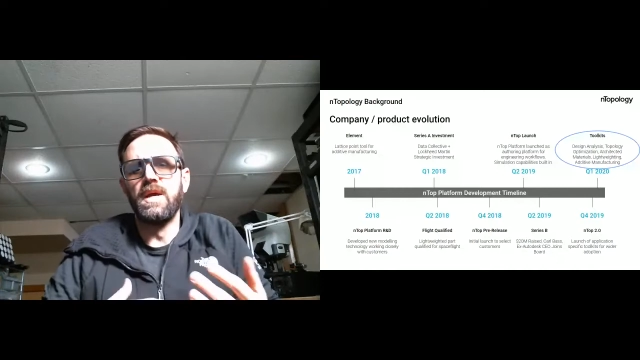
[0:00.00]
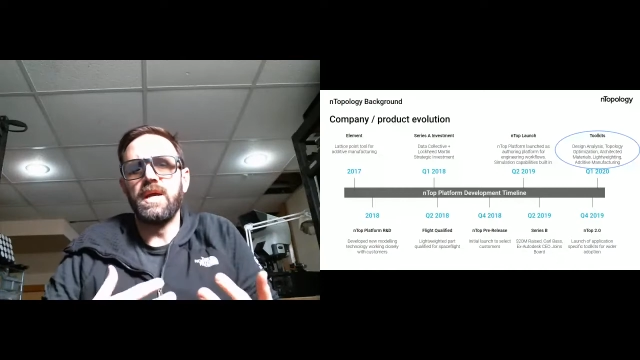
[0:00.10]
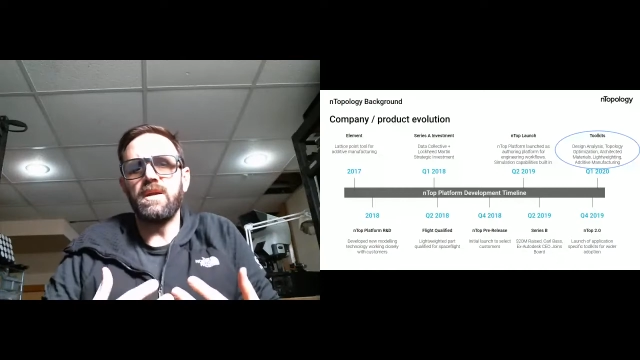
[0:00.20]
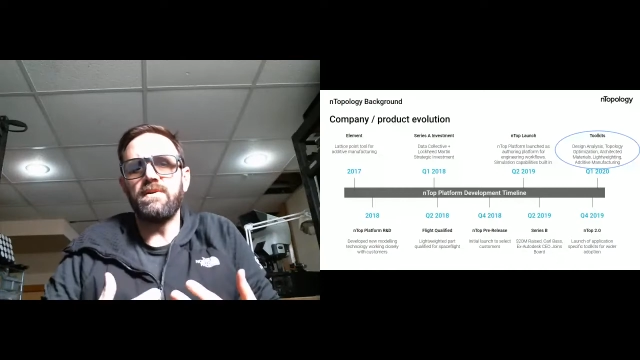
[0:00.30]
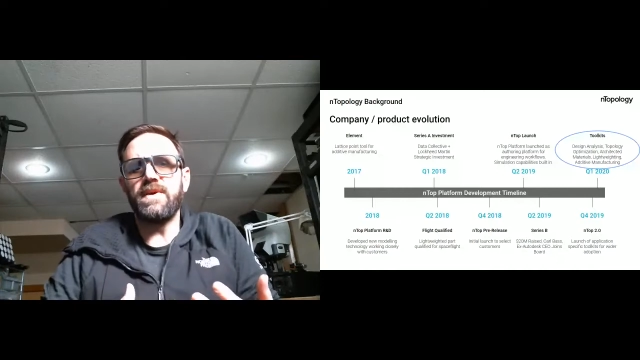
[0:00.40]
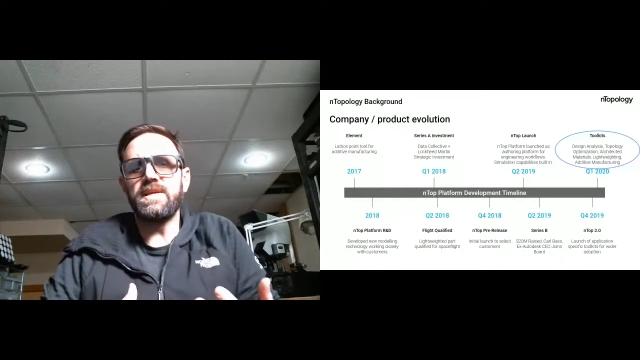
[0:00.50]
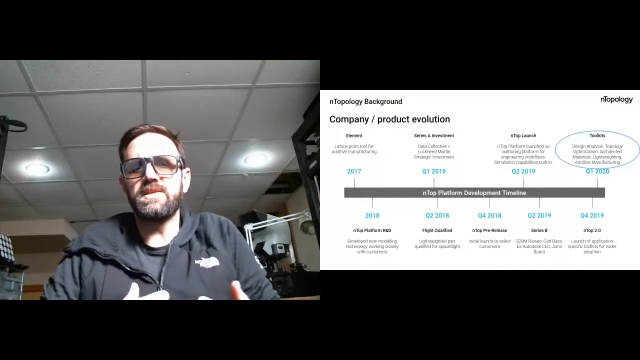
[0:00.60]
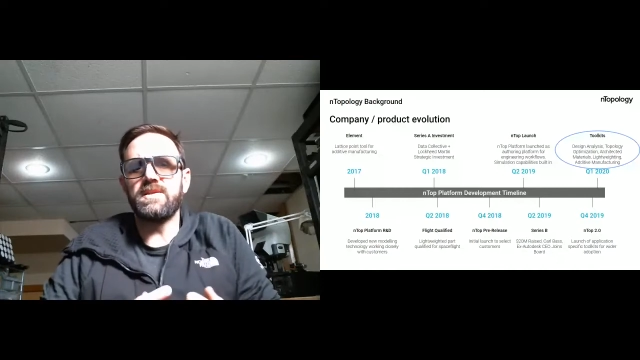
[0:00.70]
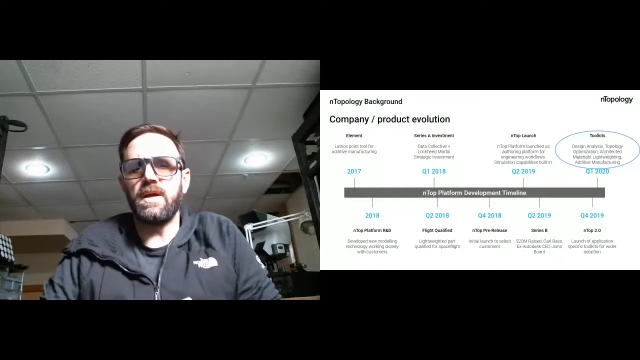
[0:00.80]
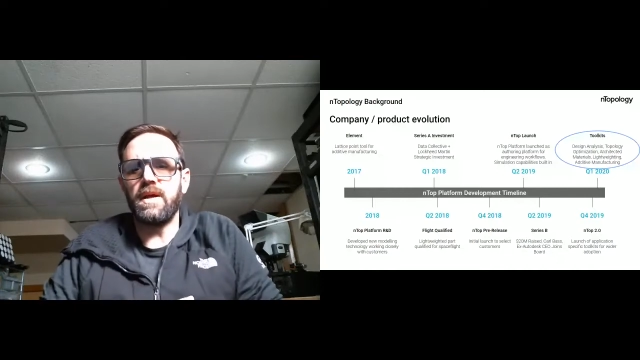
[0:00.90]
interface
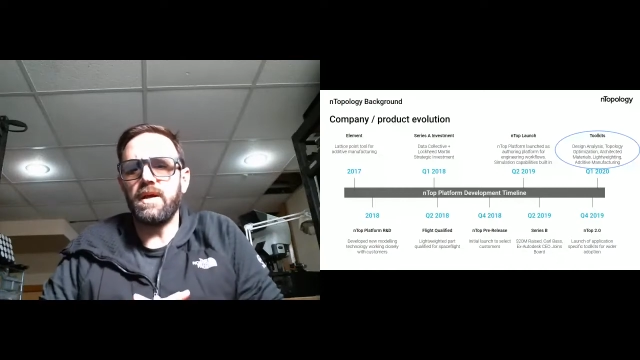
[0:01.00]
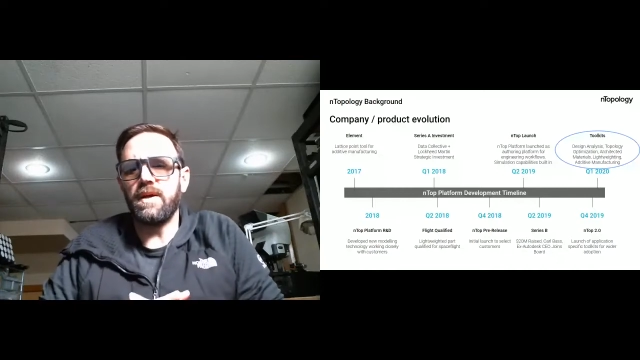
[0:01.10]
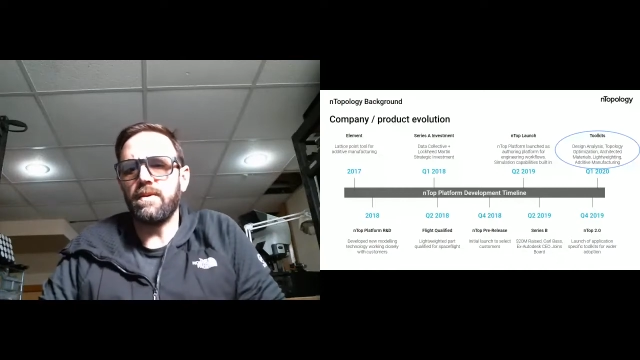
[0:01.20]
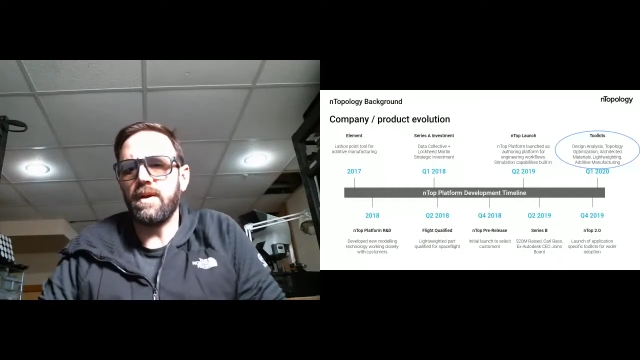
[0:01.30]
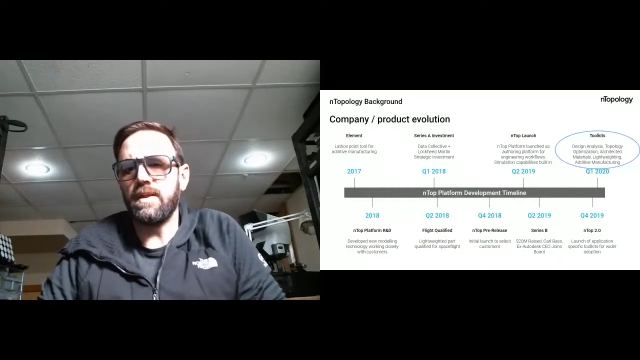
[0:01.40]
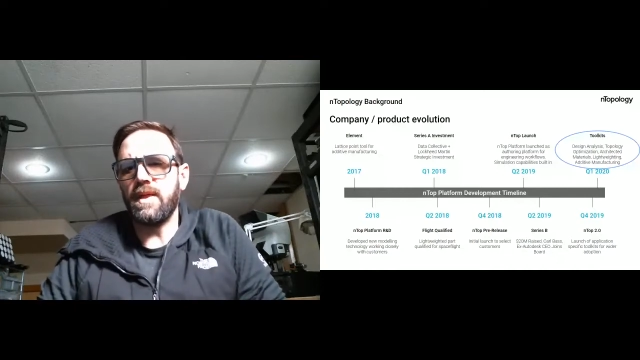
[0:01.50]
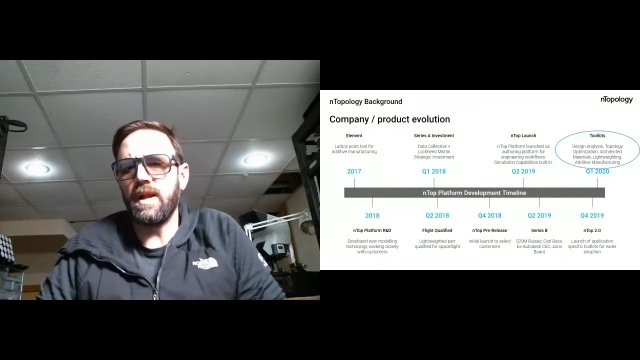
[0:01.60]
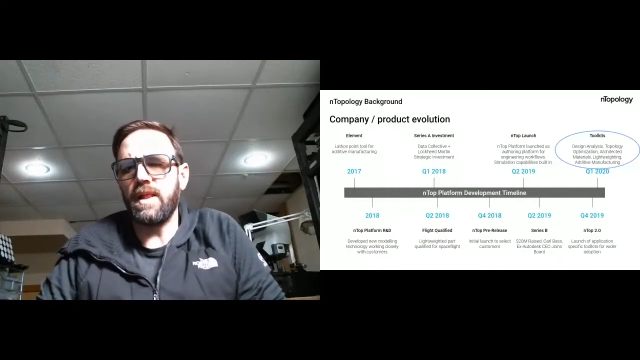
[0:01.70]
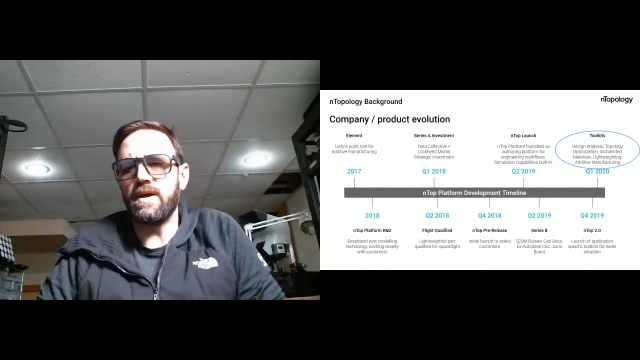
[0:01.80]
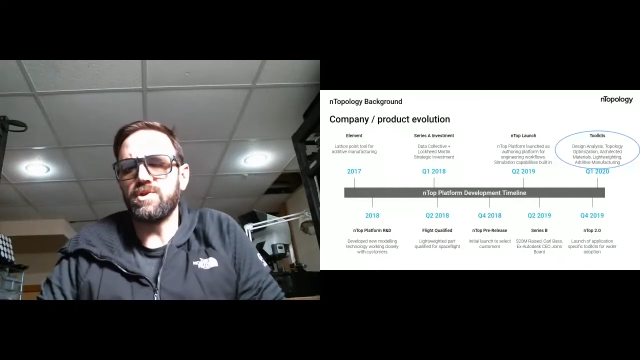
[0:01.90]
that
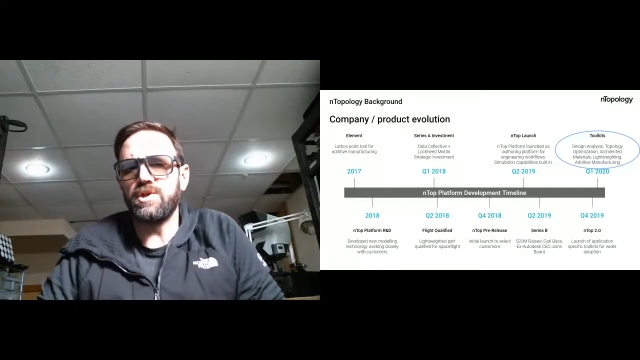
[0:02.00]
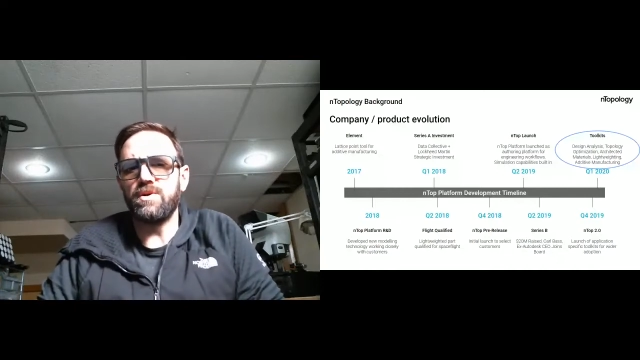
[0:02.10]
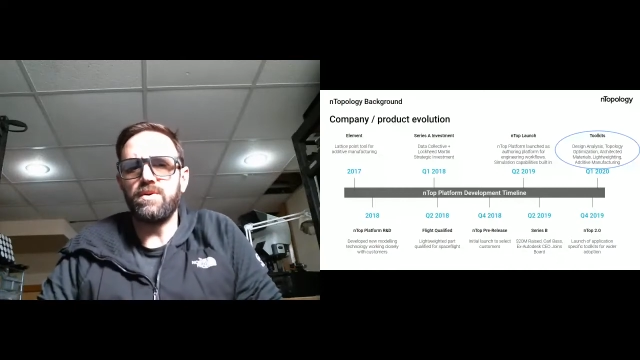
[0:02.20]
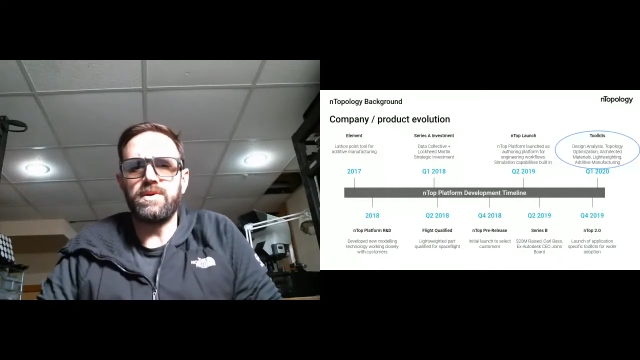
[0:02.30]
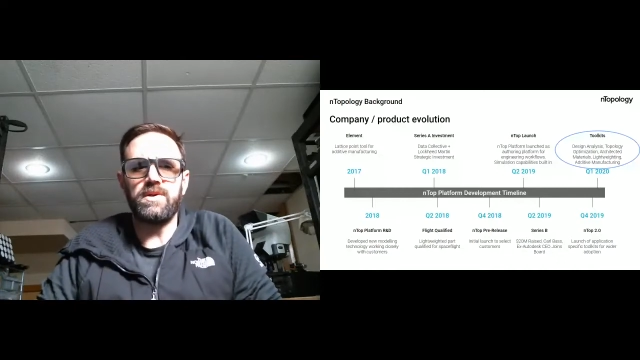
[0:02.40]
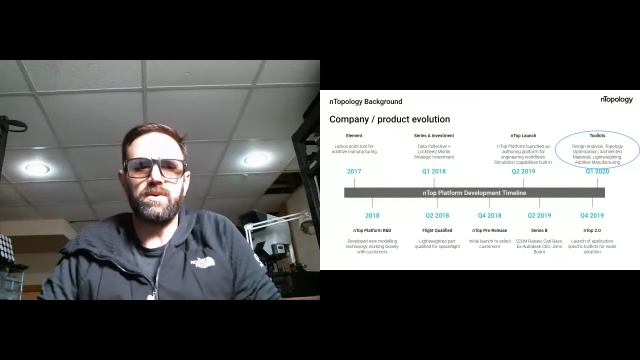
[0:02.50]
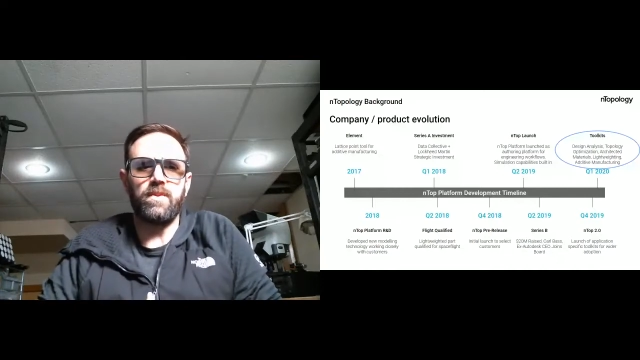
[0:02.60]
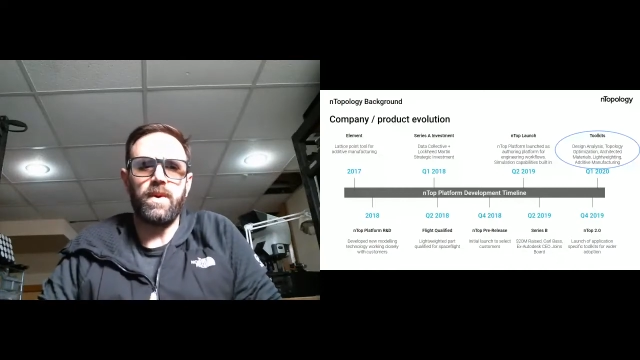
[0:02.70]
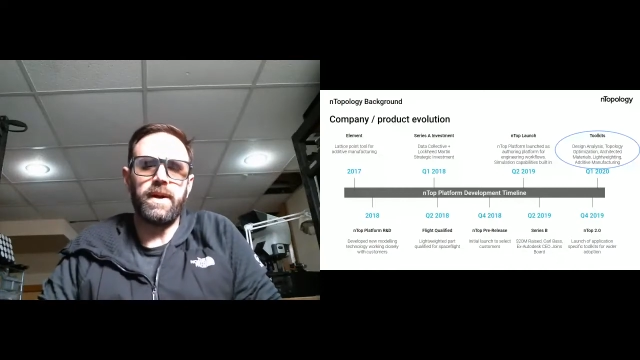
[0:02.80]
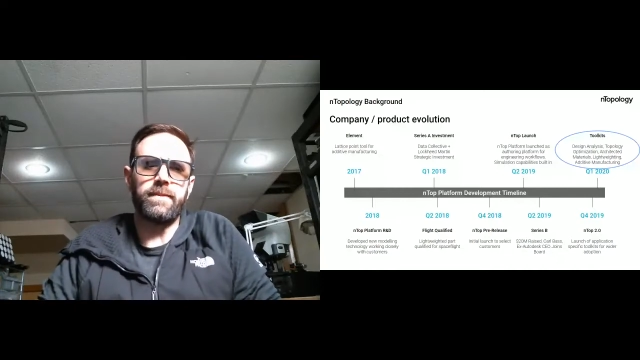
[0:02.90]
allows you to
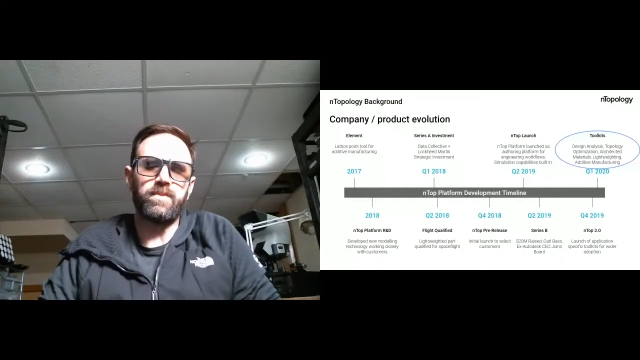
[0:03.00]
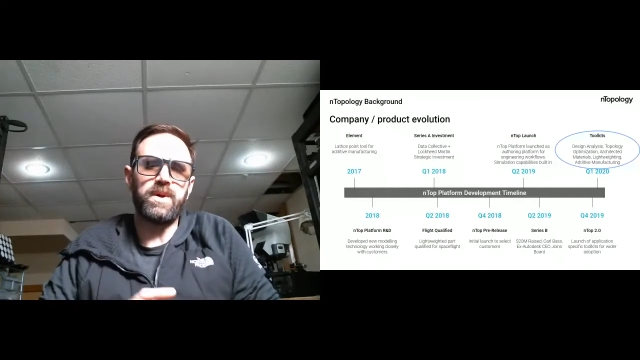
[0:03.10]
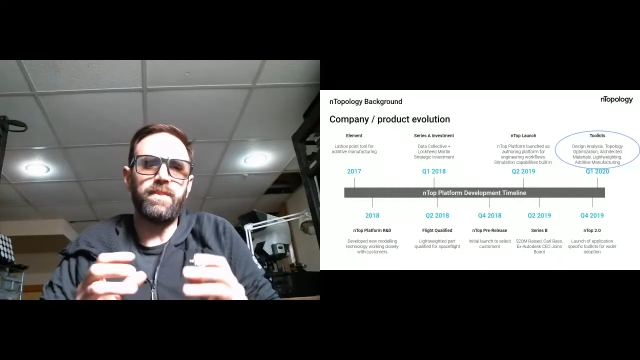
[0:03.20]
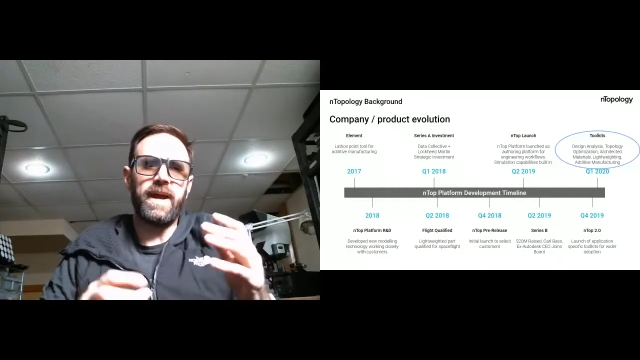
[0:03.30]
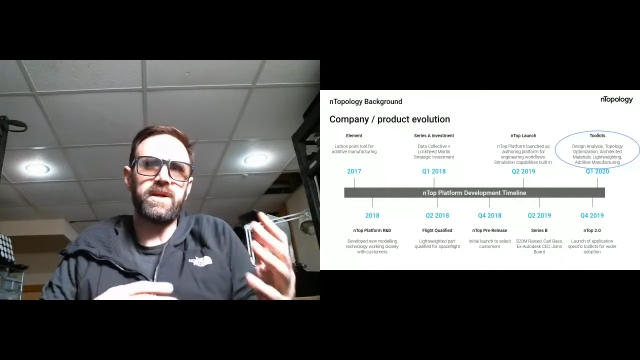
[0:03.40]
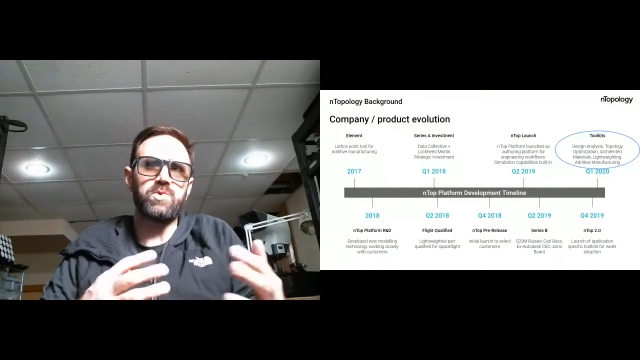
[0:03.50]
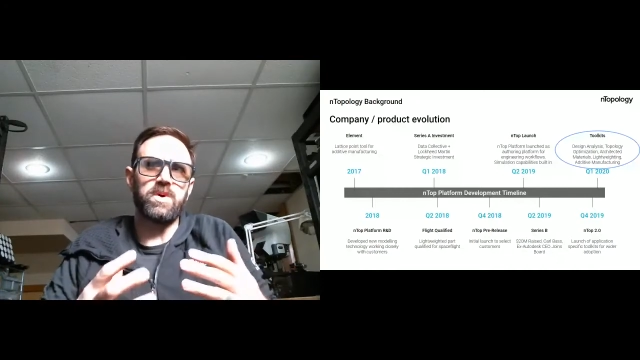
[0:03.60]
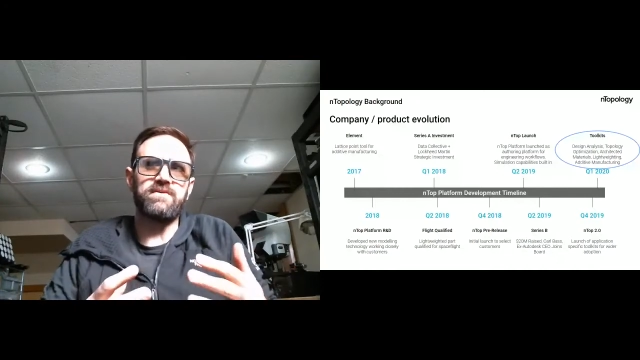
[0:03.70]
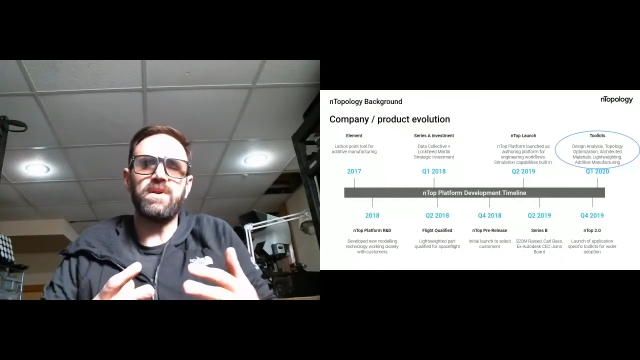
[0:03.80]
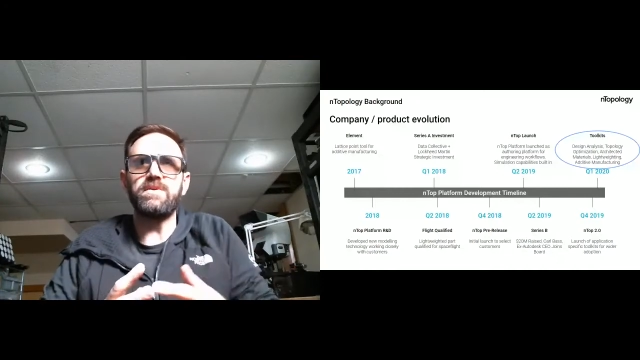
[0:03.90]
prepackage
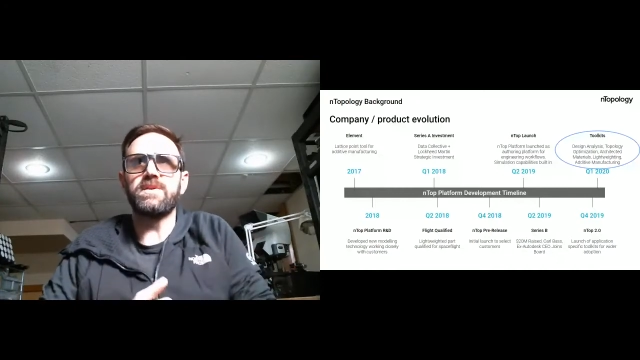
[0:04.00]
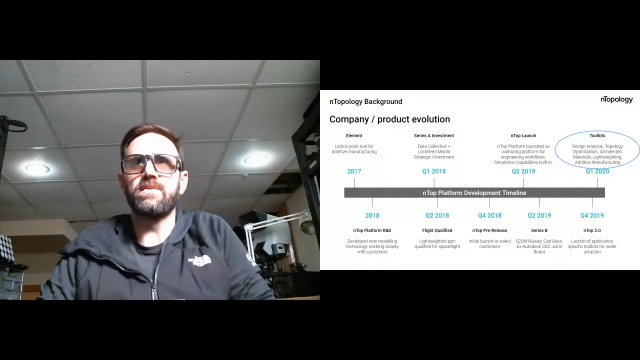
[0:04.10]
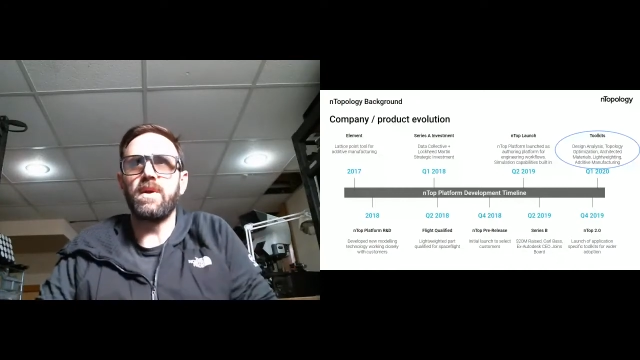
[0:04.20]
workflows.